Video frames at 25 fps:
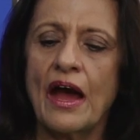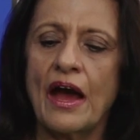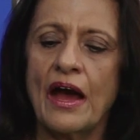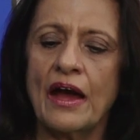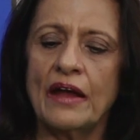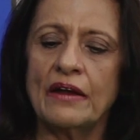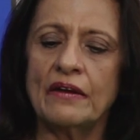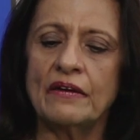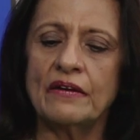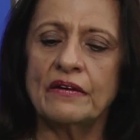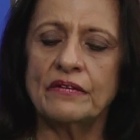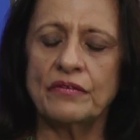
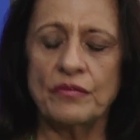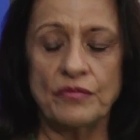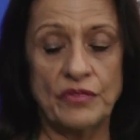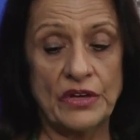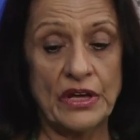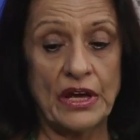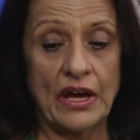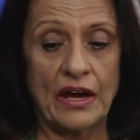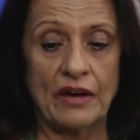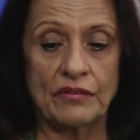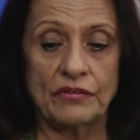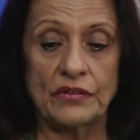and
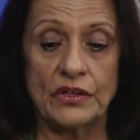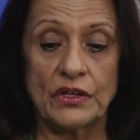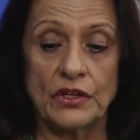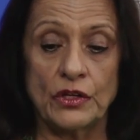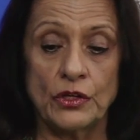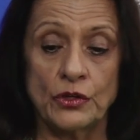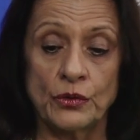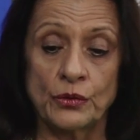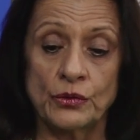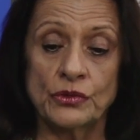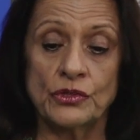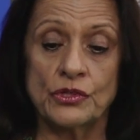we have the
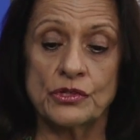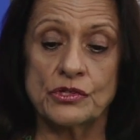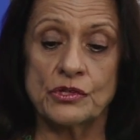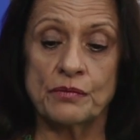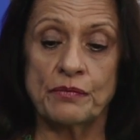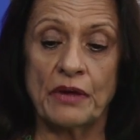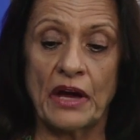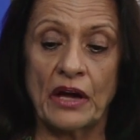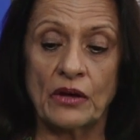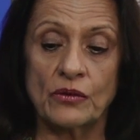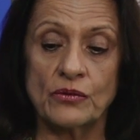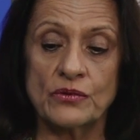youth
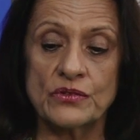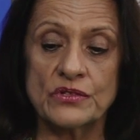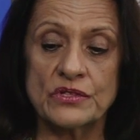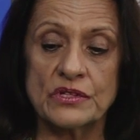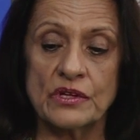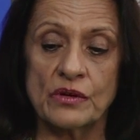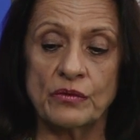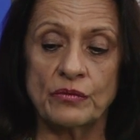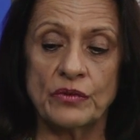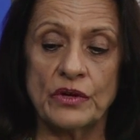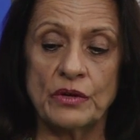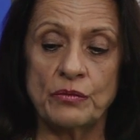tobacco
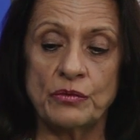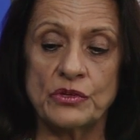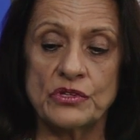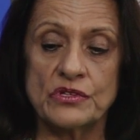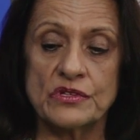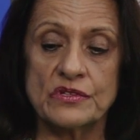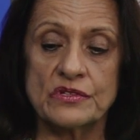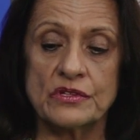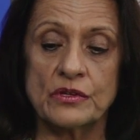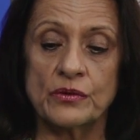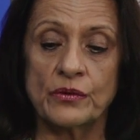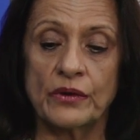survey,
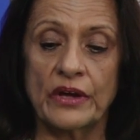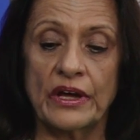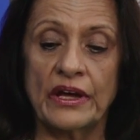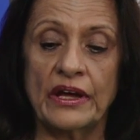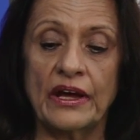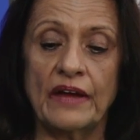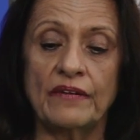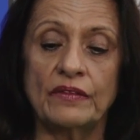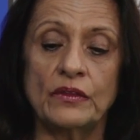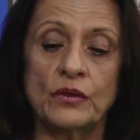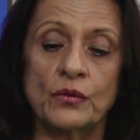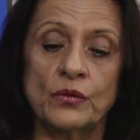which is
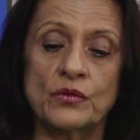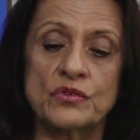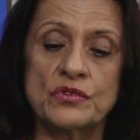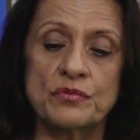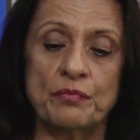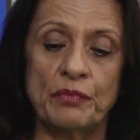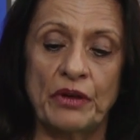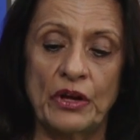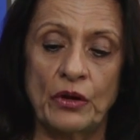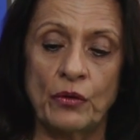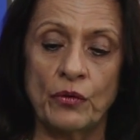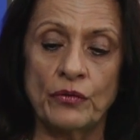looking at
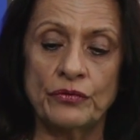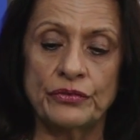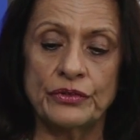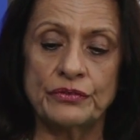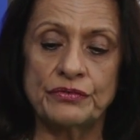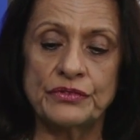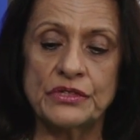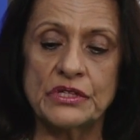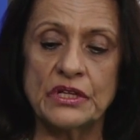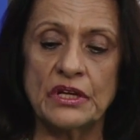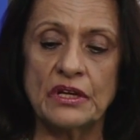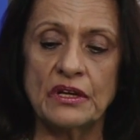those below
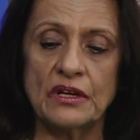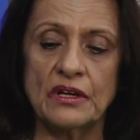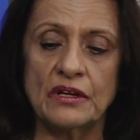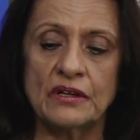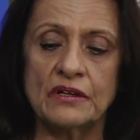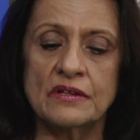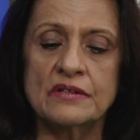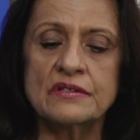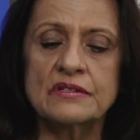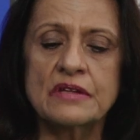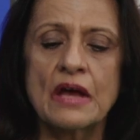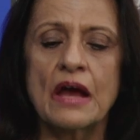15
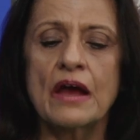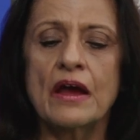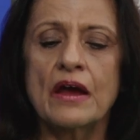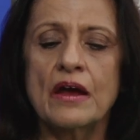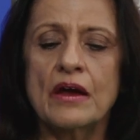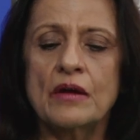years.